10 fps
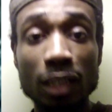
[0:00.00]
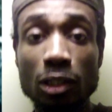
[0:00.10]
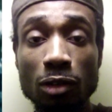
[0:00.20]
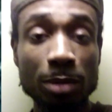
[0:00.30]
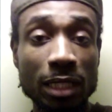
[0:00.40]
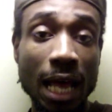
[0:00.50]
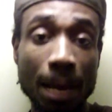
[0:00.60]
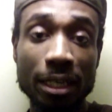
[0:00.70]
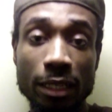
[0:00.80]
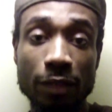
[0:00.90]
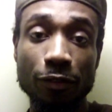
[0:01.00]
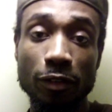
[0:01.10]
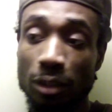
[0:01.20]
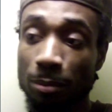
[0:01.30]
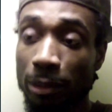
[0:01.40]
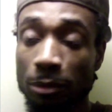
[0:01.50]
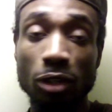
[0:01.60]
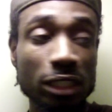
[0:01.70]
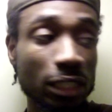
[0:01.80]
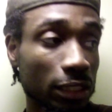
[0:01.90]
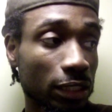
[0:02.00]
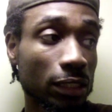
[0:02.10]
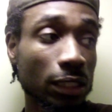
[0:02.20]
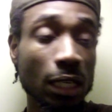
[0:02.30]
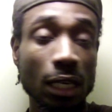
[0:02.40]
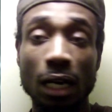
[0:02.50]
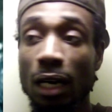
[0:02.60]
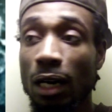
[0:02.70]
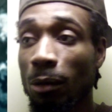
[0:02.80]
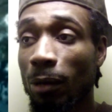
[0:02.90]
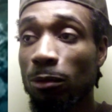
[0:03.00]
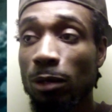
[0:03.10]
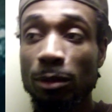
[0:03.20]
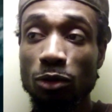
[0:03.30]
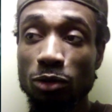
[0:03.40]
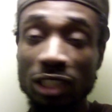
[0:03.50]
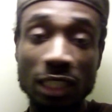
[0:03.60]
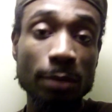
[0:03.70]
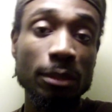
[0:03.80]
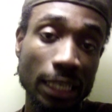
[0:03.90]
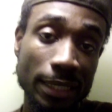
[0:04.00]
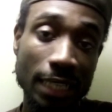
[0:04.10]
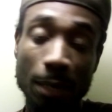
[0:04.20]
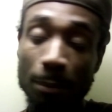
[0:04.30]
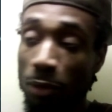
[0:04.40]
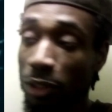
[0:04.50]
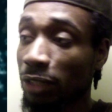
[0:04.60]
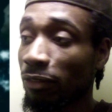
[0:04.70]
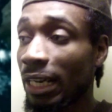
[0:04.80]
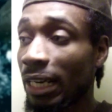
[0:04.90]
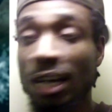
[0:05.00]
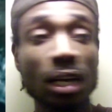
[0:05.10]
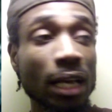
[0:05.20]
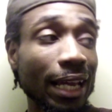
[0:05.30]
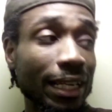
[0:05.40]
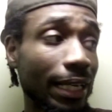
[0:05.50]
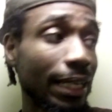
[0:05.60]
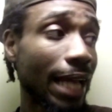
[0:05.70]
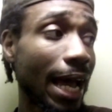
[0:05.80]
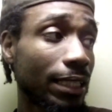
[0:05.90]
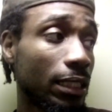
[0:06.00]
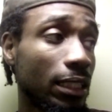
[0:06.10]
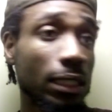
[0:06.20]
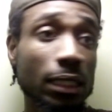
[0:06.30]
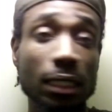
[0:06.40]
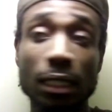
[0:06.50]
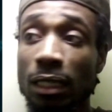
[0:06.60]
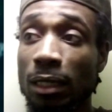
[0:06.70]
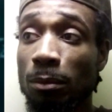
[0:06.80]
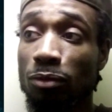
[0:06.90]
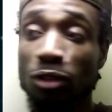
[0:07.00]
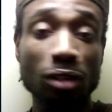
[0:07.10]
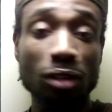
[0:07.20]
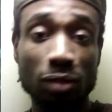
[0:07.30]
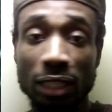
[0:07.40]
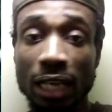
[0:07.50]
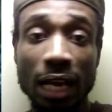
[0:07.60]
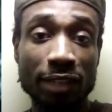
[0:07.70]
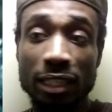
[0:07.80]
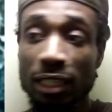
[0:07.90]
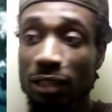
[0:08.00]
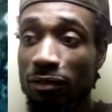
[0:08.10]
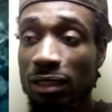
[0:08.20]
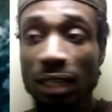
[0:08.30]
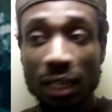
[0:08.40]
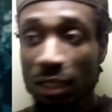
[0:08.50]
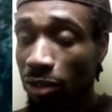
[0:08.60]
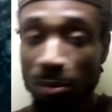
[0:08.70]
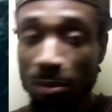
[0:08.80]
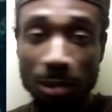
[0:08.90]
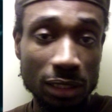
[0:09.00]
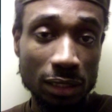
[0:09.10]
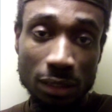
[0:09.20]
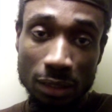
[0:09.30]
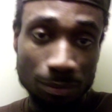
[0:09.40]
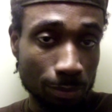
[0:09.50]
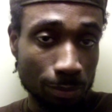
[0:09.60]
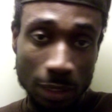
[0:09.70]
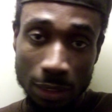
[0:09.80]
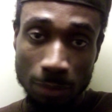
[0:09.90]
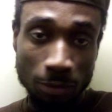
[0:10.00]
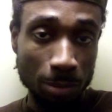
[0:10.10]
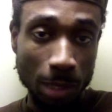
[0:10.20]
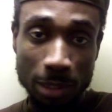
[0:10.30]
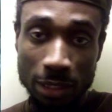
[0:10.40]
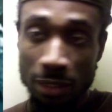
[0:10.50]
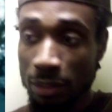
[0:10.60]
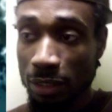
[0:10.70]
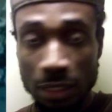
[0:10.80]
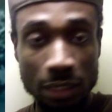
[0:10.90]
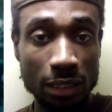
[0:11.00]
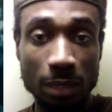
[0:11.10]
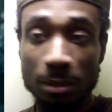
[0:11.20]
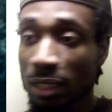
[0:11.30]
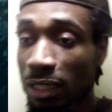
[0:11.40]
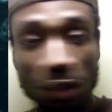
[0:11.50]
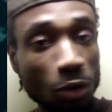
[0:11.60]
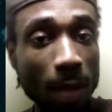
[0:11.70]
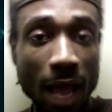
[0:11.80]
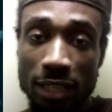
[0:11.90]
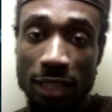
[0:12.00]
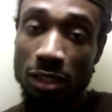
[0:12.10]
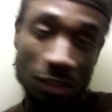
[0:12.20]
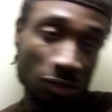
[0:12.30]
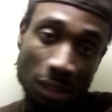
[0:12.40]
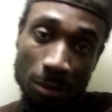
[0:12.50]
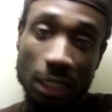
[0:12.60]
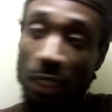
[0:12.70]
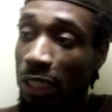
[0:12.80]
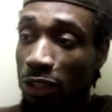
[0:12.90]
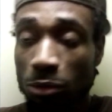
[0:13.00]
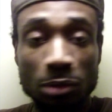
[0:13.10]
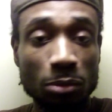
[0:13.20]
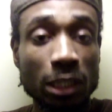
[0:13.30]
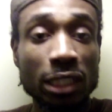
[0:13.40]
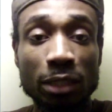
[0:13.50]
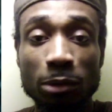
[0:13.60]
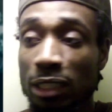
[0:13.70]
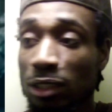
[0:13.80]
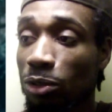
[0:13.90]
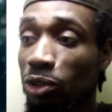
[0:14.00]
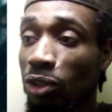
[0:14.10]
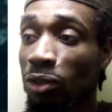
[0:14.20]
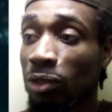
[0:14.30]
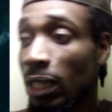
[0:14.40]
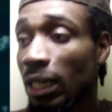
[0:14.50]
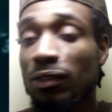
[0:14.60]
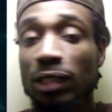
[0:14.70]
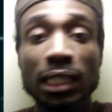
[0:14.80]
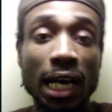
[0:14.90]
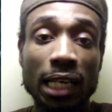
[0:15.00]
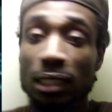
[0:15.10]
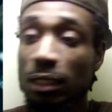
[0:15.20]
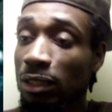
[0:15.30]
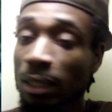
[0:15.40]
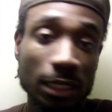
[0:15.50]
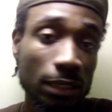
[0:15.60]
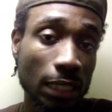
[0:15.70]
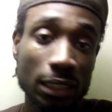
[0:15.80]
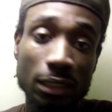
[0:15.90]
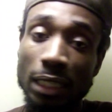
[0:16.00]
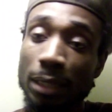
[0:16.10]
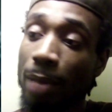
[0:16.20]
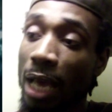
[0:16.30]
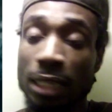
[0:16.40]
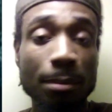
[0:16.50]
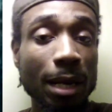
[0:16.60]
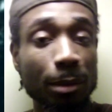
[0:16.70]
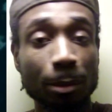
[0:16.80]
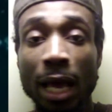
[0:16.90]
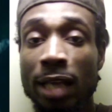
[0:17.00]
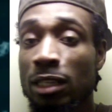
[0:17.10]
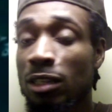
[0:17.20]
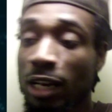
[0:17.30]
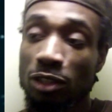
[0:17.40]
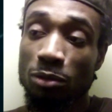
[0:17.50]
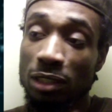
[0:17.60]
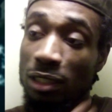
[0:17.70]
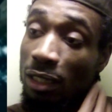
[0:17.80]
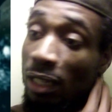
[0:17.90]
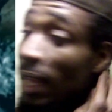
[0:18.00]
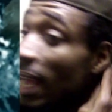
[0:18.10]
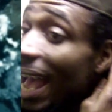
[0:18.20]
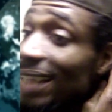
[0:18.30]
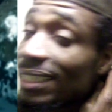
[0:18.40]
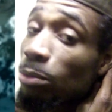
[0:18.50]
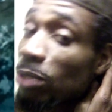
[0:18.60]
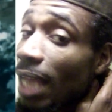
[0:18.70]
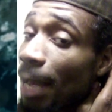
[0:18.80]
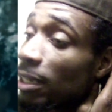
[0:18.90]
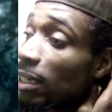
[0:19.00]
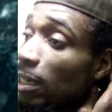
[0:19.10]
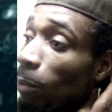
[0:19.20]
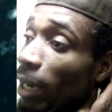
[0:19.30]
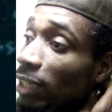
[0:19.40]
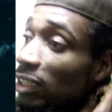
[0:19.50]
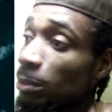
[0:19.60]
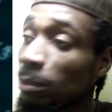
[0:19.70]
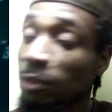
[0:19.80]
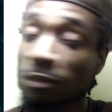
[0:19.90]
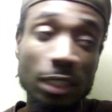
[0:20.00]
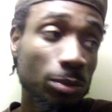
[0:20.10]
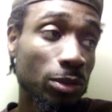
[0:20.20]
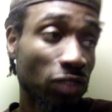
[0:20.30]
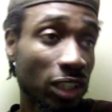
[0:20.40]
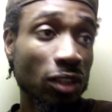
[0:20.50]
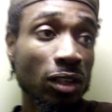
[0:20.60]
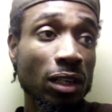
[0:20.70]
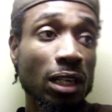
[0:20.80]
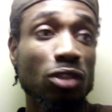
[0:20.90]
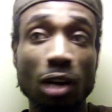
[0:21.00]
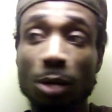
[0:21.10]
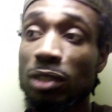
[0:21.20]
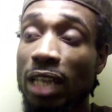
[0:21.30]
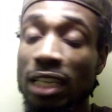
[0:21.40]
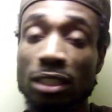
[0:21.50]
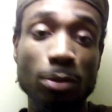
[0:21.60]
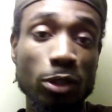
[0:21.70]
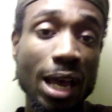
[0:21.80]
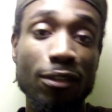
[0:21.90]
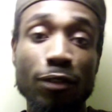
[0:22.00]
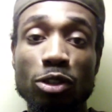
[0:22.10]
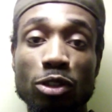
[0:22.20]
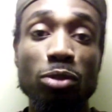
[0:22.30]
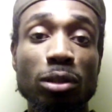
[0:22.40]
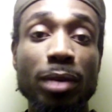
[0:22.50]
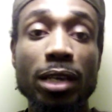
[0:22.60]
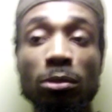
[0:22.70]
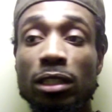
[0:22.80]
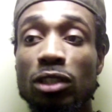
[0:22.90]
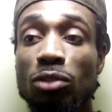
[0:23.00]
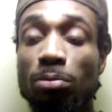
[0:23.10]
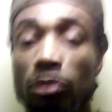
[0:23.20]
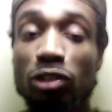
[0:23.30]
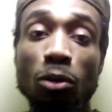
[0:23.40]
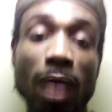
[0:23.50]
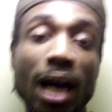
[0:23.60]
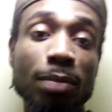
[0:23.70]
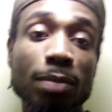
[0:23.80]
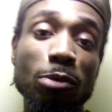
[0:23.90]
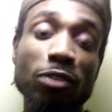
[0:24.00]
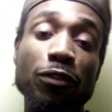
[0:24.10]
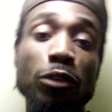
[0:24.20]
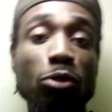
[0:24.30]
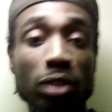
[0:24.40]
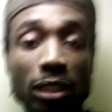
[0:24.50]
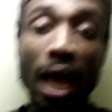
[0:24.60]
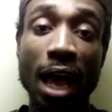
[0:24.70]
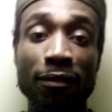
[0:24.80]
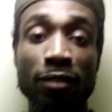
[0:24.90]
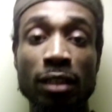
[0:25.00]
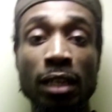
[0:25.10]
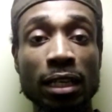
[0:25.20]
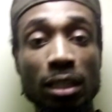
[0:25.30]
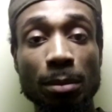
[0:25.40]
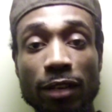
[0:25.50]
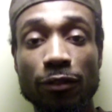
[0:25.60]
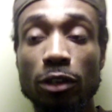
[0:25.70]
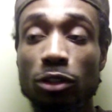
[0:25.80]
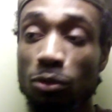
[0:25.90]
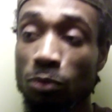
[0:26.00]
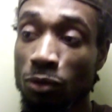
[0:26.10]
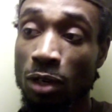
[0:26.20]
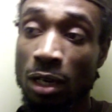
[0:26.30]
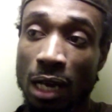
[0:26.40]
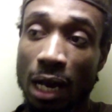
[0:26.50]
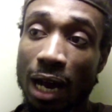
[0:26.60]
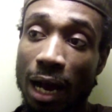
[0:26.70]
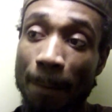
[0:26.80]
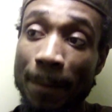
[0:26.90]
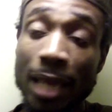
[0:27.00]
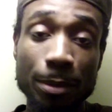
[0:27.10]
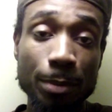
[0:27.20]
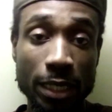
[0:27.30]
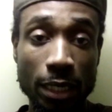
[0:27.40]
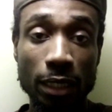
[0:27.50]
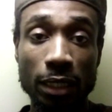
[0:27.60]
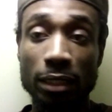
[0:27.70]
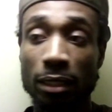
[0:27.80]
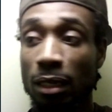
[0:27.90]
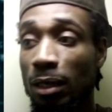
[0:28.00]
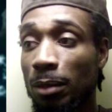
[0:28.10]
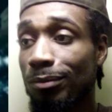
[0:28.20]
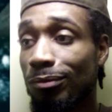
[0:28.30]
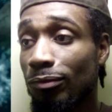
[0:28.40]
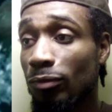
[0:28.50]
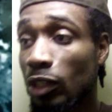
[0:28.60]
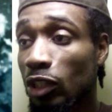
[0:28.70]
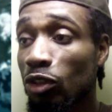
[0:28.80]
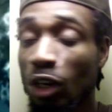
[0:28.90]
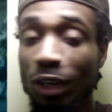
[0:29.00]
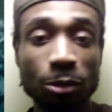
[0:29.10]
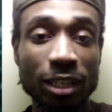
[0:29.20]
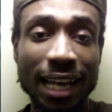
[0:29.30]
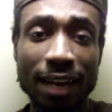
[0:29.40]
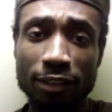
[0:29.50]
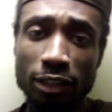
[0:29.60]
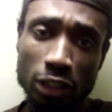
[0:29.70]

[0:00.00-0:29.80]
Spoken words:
Trump's nominee for Supreme Court Justice. White woman who seems anti-abortion right now, and they actually, they're having a hearing. A bunch of the Republican senators up there, no mask. You know what I mean? They're doing what they do. So if he got it, you know what I mean? They might be passing it around to each other, as is what's happening in the White House. Let's be real. Trump was actually supposed to have a virtual debate with Joe Biden, but refused to have it to make it virtual. Maybe because he wouldn't have